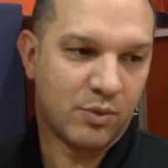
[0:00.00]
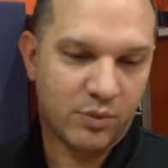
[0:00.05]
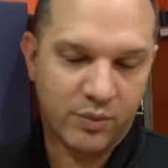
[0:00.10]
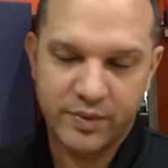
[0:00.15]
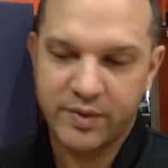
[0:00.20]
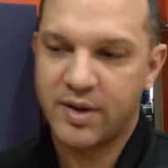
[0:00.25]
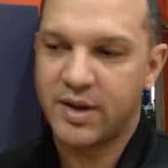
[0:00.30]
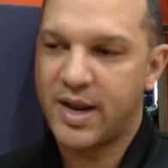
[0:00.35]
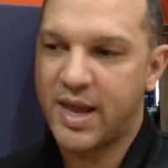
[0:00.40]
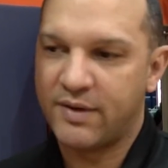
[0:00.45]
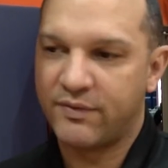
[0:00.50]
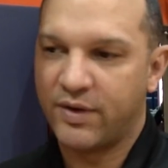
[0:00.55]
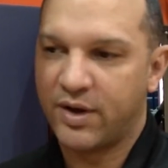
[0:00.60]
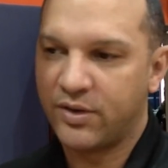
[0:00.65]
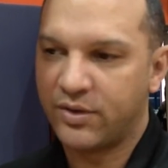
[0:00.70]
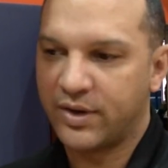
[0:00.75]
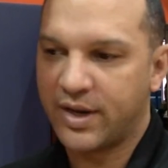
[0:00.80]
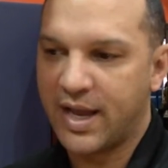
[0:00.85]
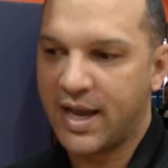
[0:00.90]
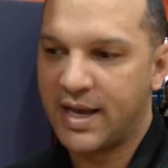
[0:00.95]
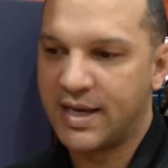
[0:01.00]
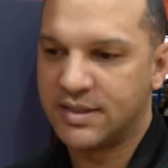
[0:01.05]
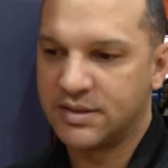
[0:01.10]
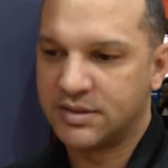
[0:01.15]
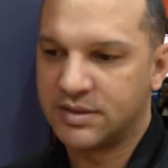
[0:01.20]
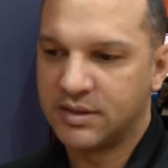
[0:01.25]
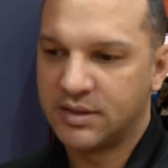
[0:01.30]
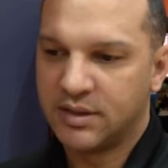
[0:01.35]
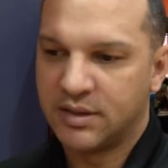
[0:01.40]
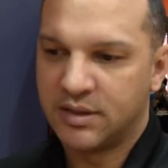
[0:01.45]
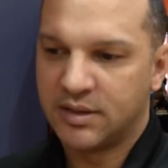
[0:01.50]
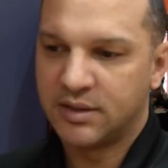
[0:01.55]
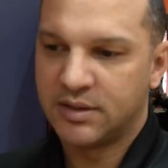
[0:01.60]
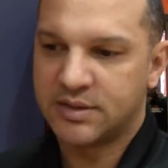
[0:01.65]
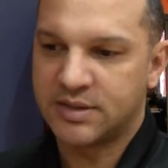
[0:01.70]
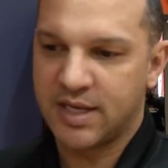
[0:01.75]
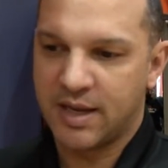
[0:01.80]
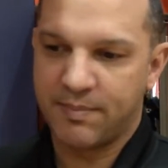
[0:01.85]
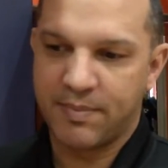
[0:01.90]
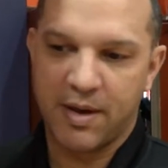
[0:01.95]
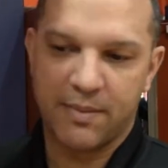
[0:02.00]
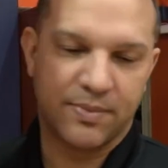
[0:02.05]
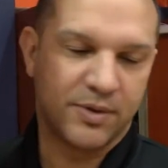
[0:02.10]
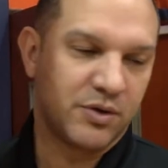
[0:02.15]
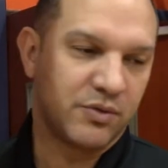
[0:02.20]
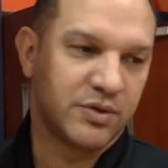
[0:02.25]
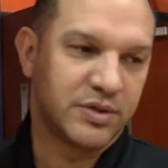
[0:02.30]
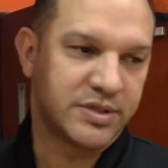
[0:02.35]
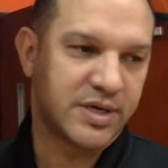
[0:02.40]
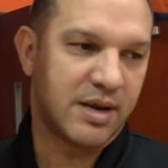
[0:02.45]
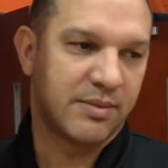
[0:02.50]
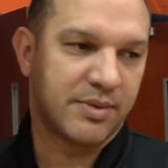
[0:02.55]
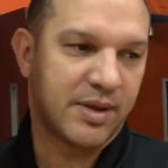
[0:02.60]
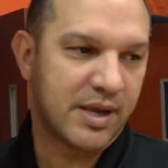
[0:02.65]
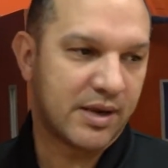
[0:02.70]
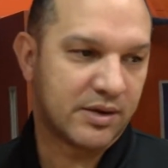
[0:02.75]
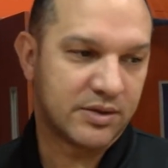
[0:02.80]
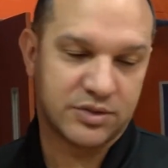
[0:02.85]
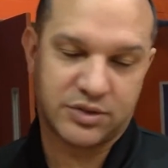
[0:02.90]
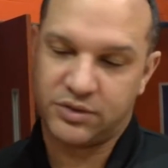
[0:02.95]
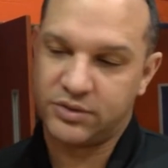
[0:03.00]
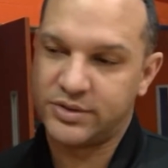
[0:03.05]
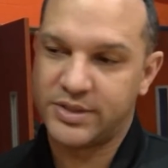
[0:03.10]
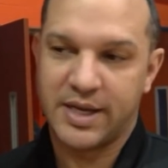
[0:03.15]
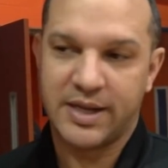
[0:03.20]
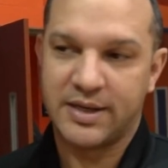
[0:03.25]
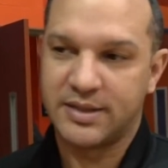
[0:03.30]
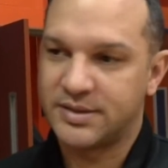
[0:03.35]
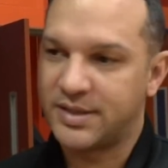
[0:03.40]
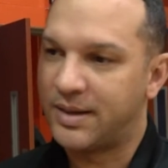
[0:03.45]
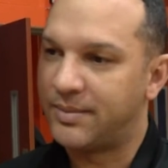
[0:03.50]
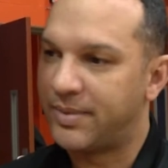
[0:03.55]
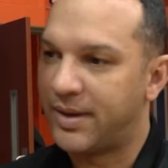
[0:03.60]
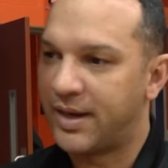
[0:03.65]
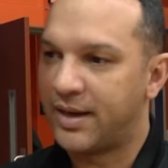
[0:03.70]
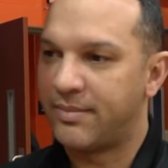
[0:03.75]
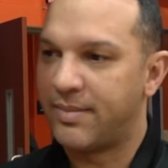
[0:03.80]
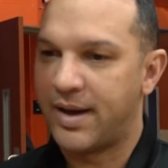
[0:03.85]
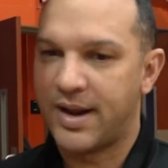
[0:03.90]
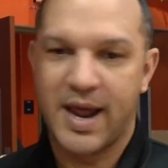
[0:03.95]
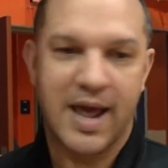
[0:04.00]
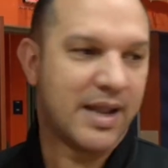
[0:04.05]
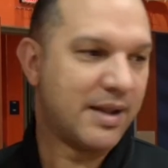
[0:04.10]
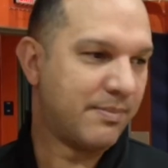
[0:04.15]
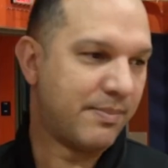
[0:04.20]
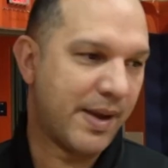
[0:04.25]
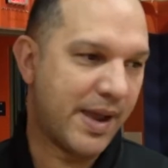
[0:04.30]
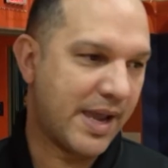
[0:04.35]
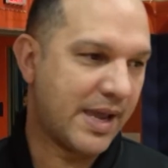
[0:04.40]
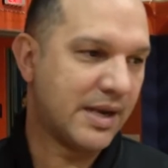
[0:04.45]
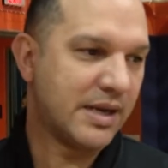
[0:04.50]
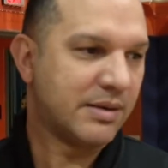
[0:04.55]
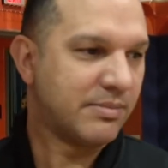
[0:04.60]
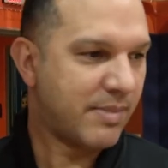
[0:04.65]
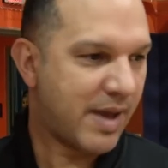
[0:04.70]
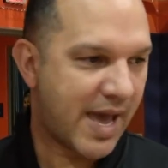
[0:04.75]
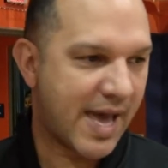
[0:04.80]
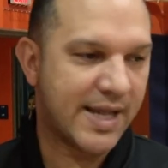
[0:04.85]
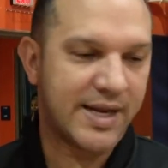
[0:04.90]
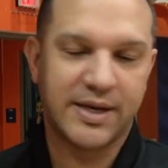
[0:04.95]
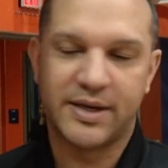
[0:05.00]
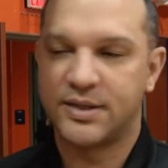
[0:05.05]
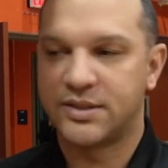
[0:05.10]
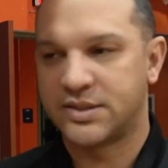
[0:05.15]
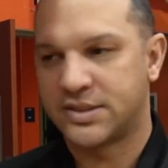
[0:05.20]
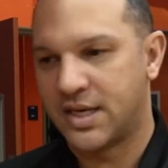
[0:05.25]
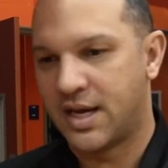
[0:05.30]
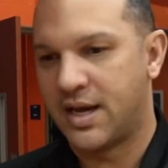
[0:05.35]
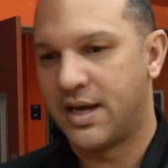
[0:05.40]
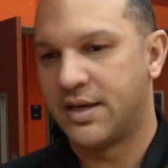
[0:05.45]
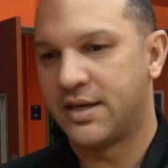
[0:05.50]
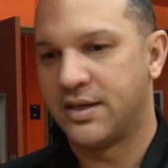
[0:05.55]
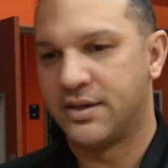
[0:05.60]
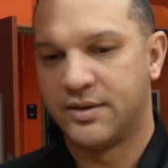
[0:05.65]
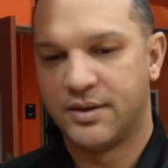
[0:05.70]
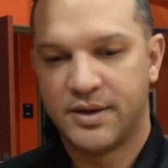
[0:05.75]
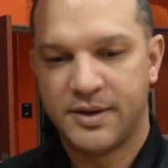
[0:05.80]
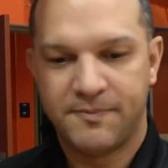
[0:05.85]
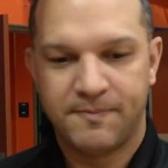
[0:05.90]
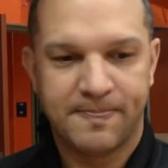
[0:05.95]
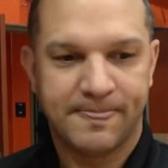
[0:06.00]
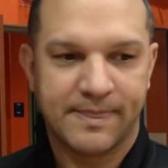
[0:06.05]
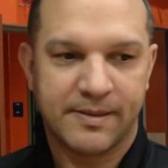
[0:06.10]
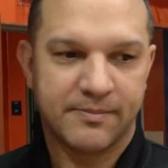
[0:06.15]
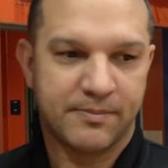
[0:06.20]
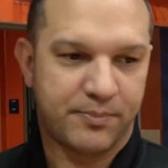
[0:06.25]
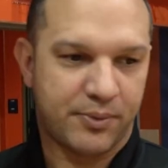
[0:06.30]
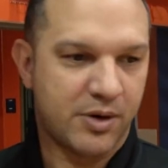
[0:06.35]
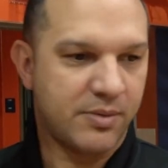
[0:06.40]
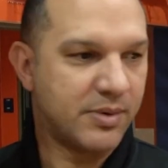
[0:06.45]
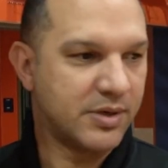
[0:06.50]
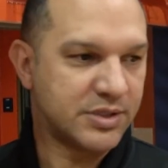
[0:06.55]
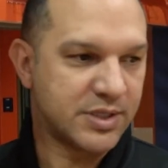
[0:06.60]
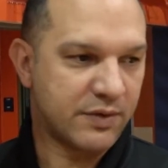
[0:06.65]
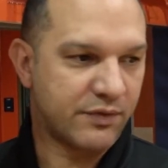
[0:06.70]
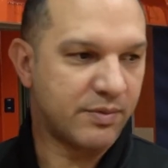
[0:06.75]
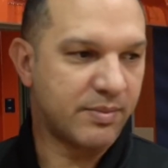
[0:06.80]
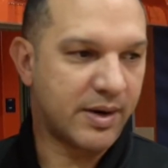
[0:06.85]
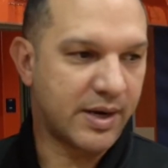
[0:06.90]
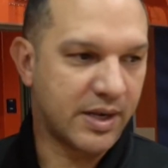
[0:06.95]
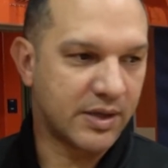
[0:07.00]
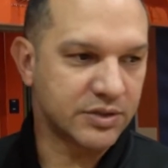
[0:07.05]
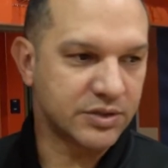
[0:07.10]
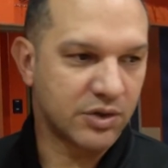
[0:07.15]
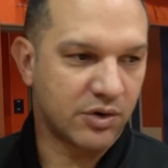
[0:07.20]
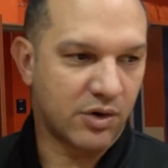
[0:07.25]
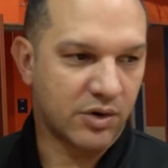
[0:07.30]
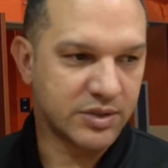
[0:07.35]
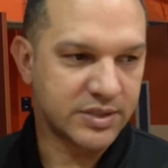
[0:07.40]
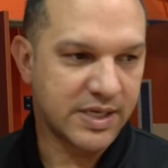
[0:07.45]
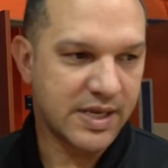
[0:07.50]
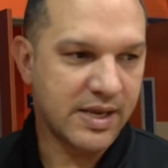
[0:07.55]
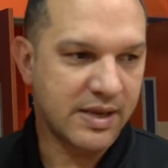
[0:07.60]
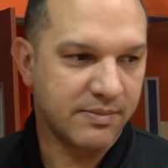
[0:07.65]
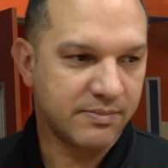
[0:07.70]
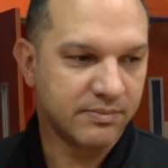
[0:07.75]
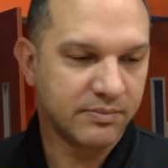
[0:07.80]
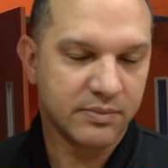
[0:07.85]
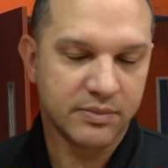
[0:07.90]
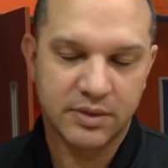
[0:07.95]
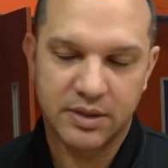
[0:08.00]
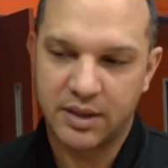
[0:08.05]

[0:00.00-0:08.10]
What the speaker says: Well, we got to have other guys step up and do the same thing, because they're saying the same thing about Alan Payne and Matt and Hassan and pretty much everybody else on our team.